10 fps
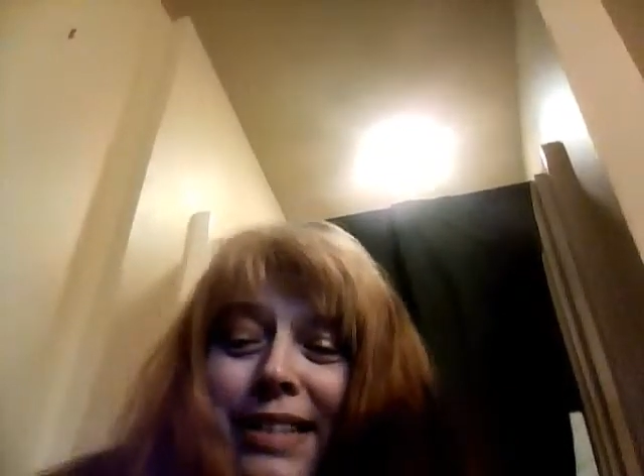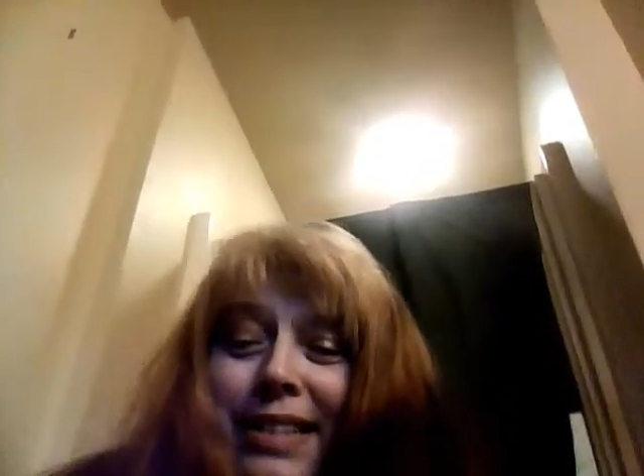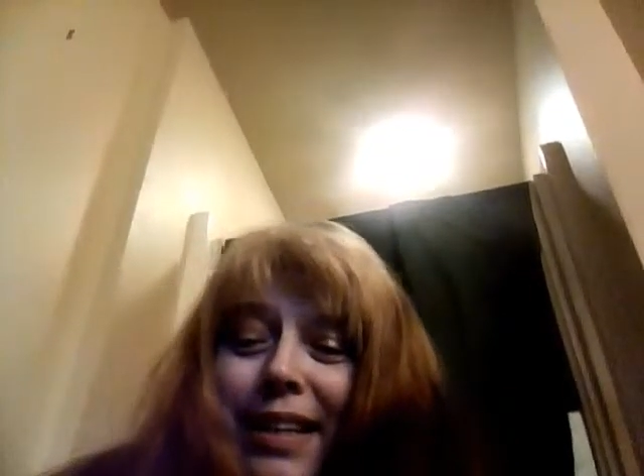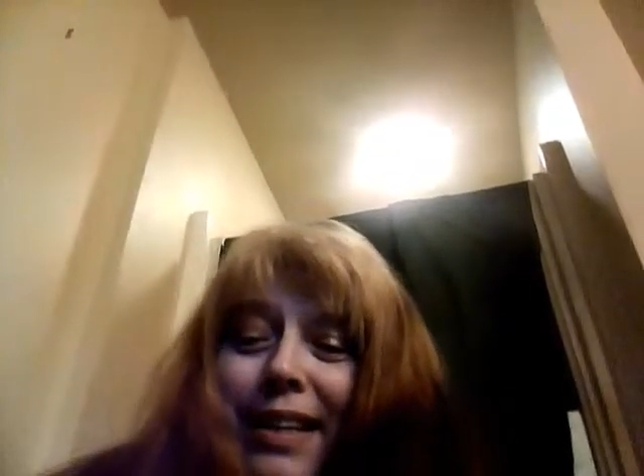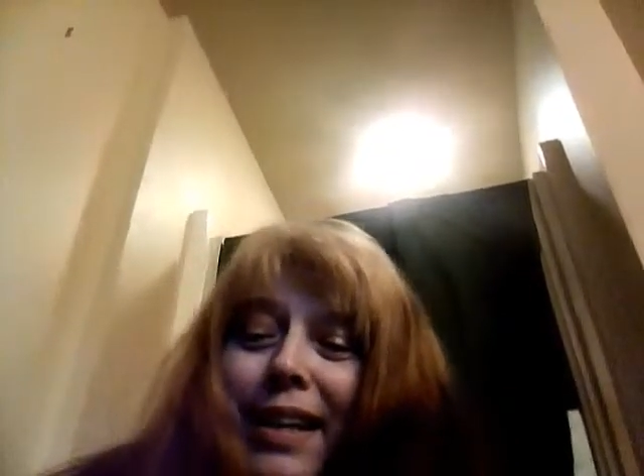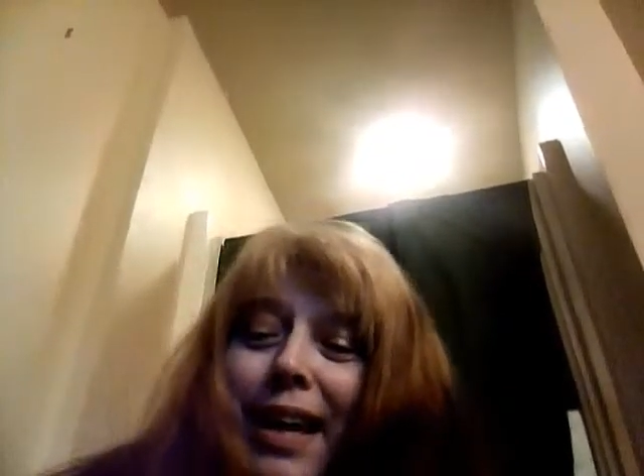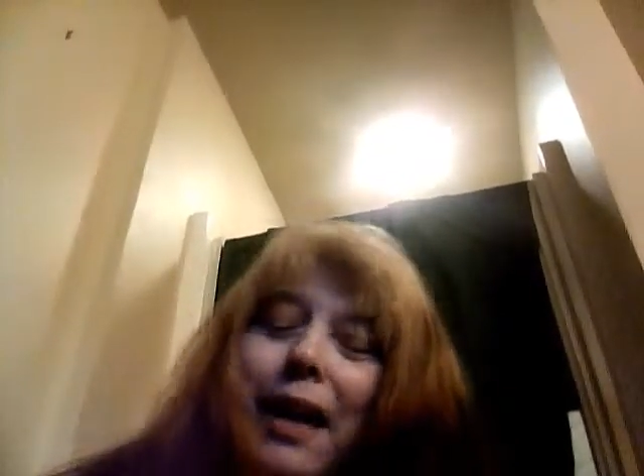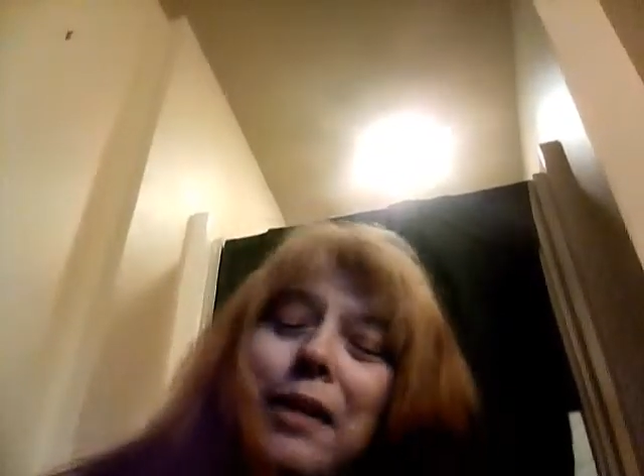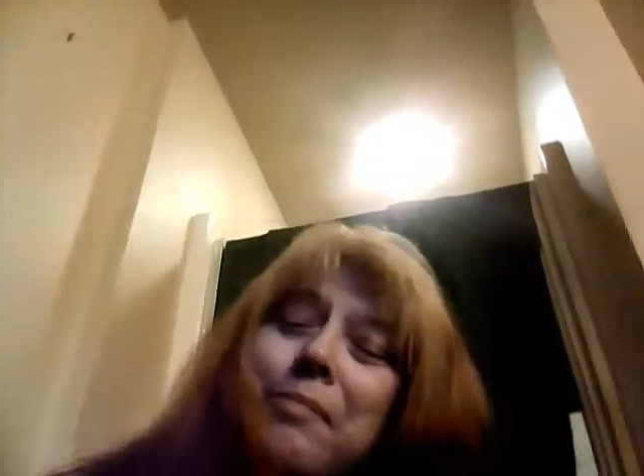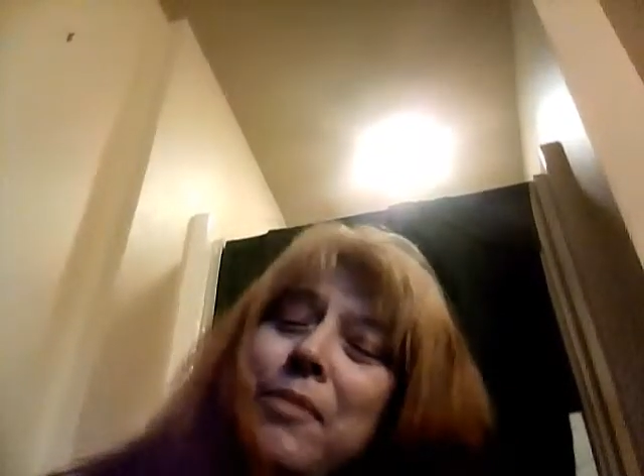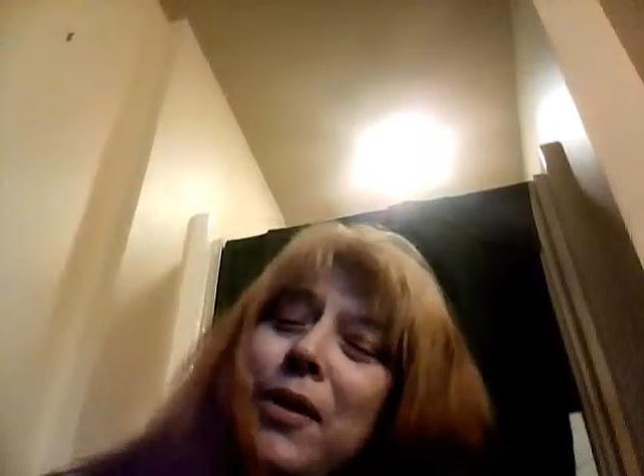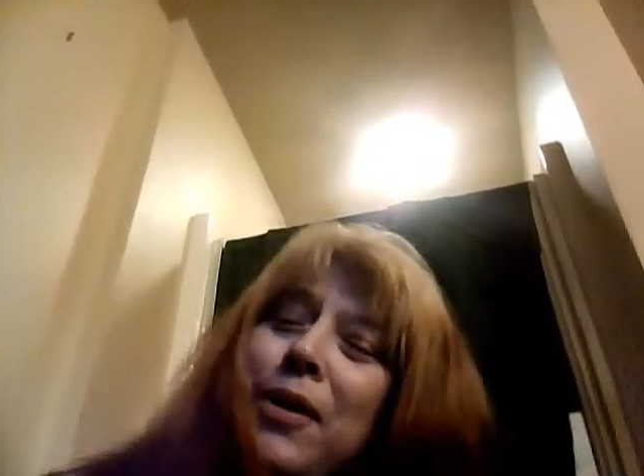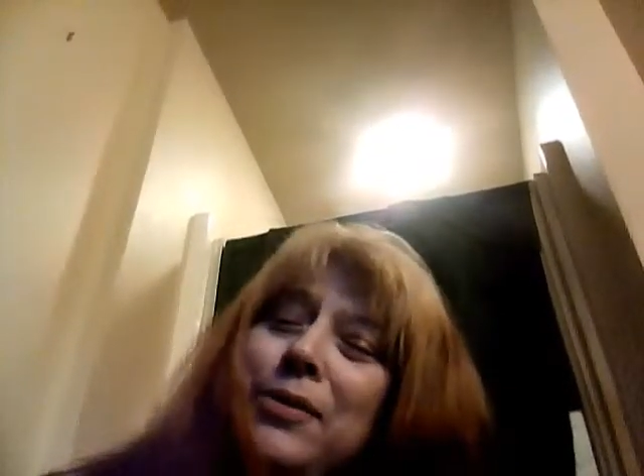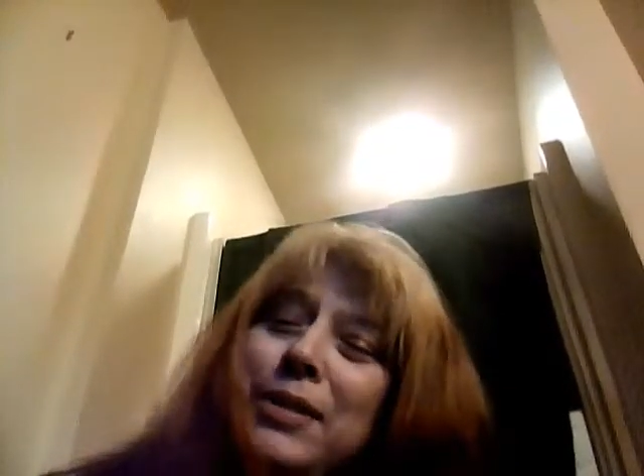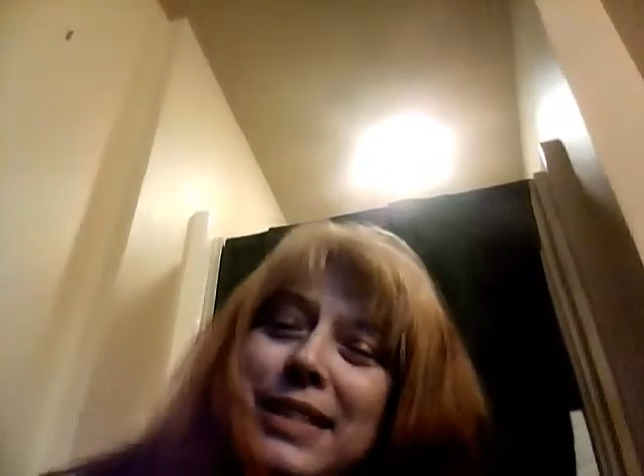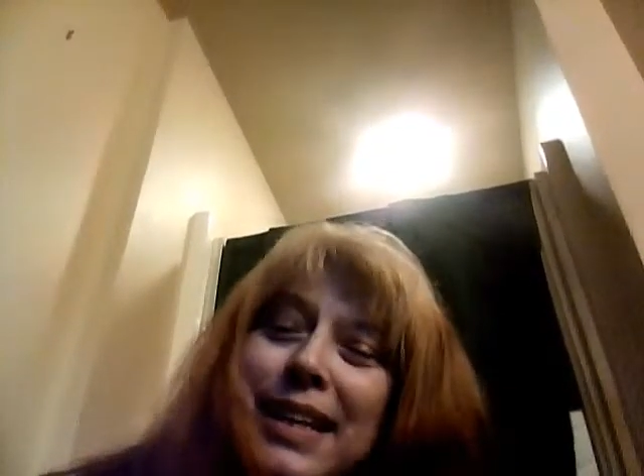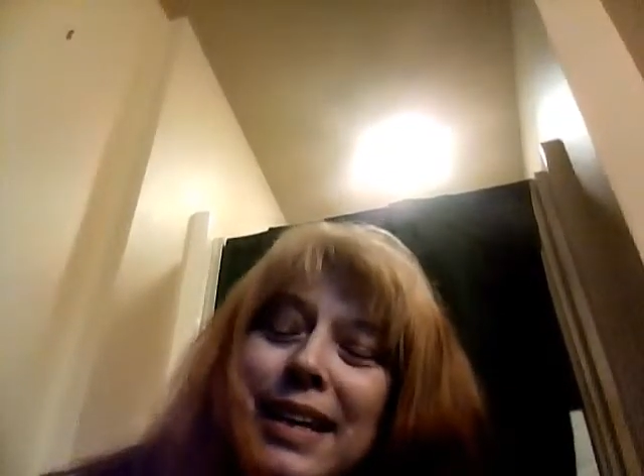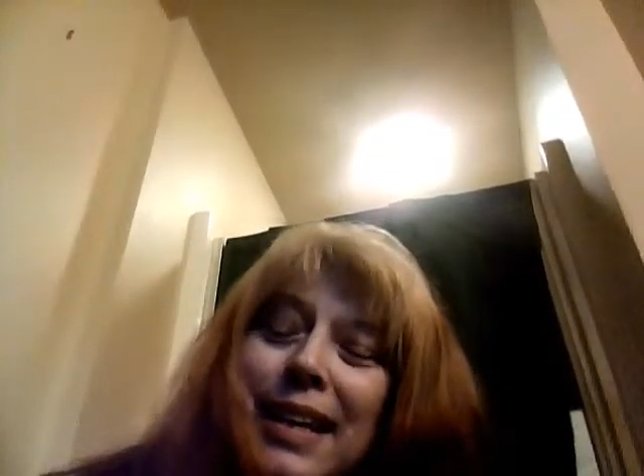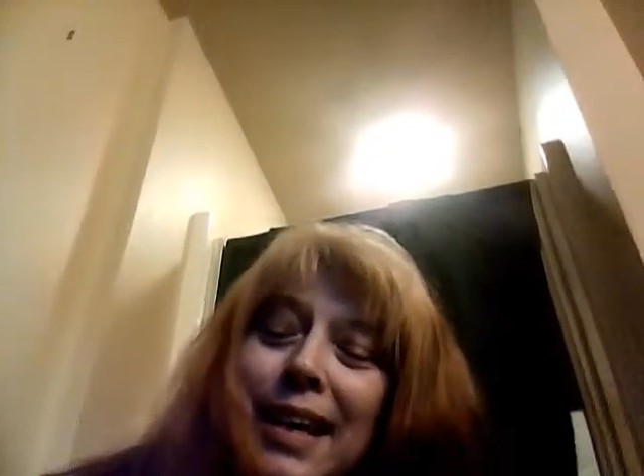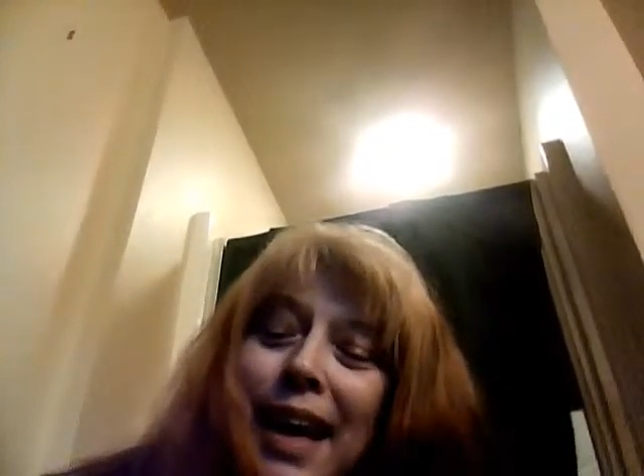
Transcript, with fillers: suddenly I'm mostly